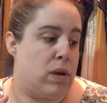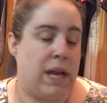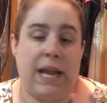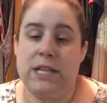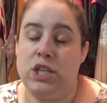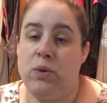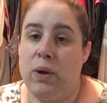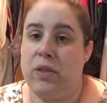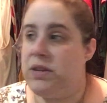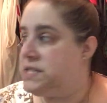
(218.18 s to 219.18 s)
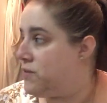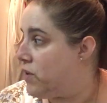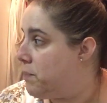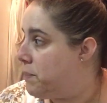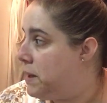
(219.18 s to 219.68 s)
connect you with
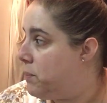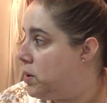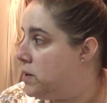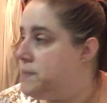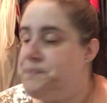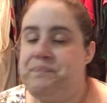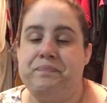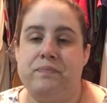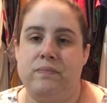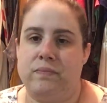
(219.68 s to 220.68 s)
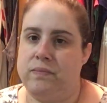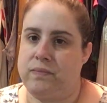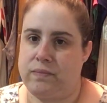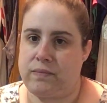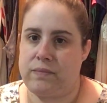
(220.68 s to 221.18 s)
different people.
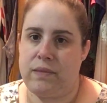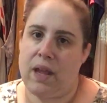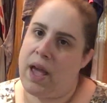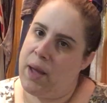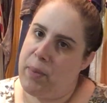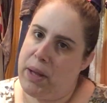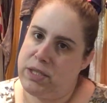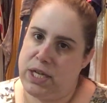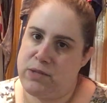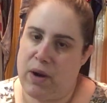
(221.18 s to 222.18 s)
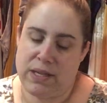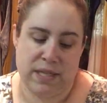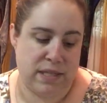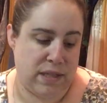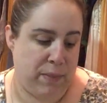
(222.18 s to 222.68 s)
I apologize,
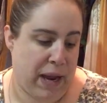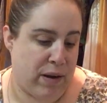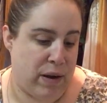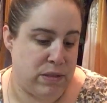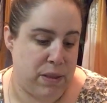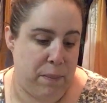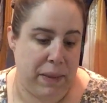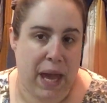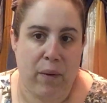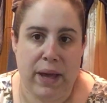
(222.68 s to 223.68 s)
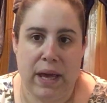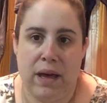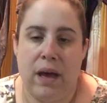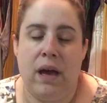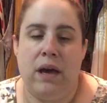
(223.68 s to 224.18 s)
Roxy is in the background meowing
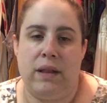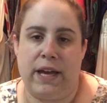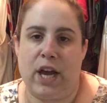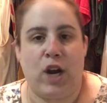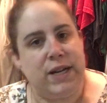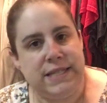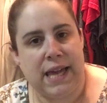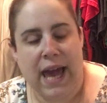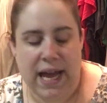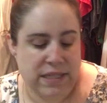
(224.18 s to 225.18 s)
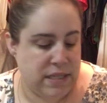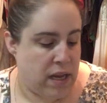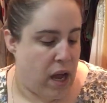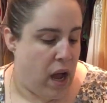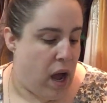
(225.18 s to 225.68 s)
like a crazy cat.
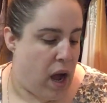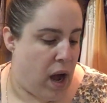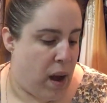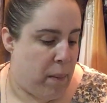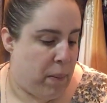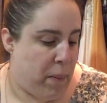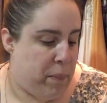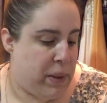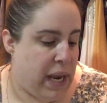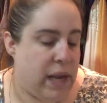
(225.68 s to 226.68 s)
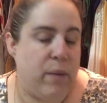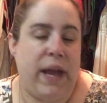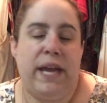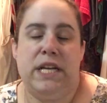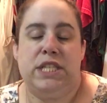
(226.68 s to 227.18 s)
But
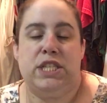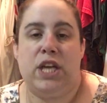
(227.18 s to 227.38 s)
anyway,